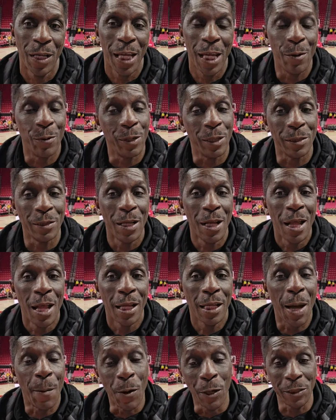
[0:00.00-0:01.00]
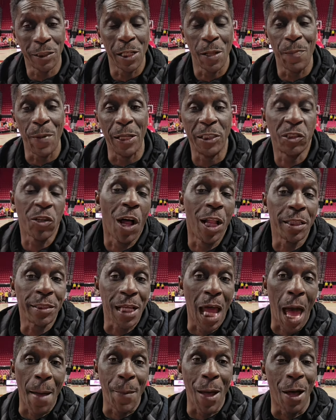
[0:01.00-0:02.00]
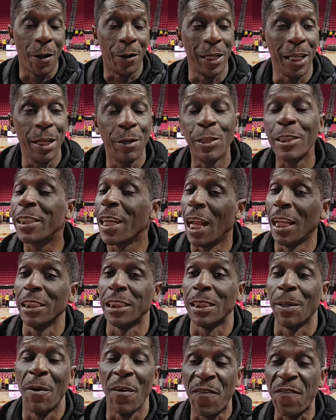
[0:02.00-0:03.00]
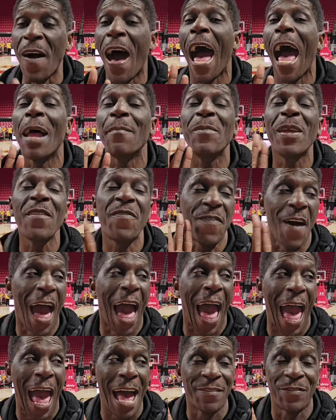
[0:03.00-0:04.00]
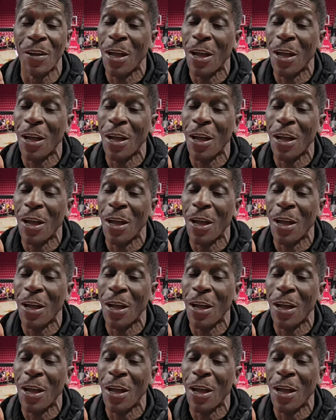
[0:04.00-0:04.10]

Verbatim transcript: he would come onto the bench, call timeout, and he would tell us, "I'm gonna find me five.